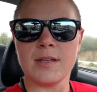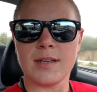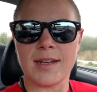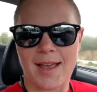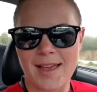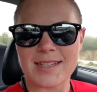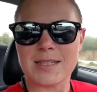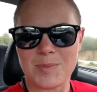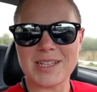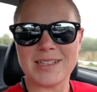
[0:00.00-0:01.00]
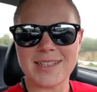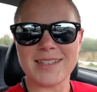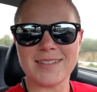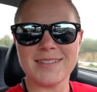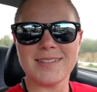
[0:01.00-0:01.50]
It has to be
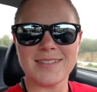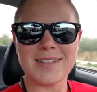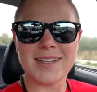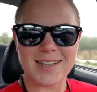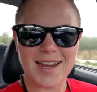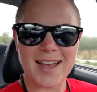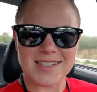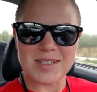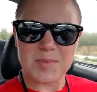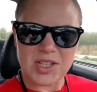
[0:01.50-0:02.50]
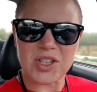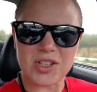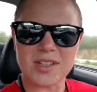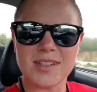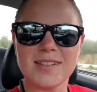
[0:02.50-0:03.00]
clean. It has to be
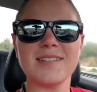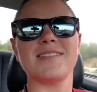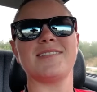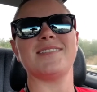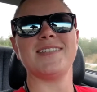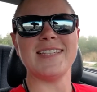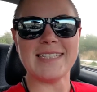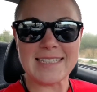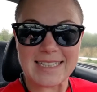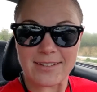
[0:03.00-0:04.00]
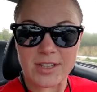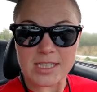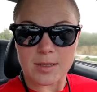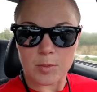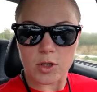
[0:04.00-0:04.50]
good. Give it
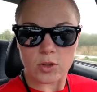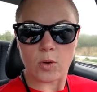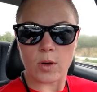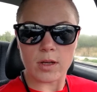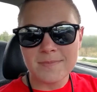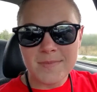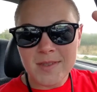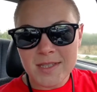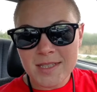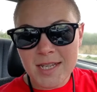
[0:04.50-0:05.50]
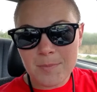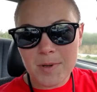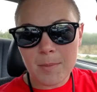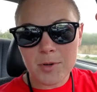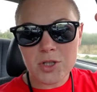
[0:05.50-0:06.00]
some good oil. Tip
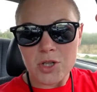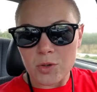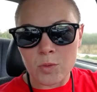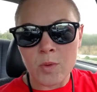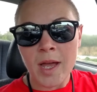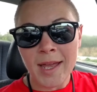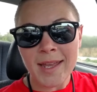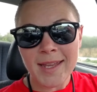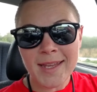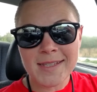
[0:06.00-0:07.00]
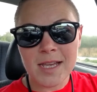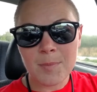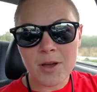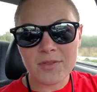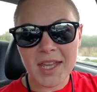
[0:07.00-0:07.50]
number 2, ease up
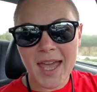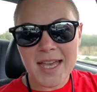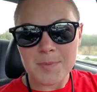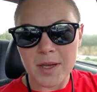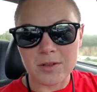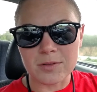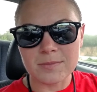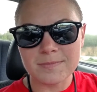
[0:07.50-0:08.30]
off the gas pedal.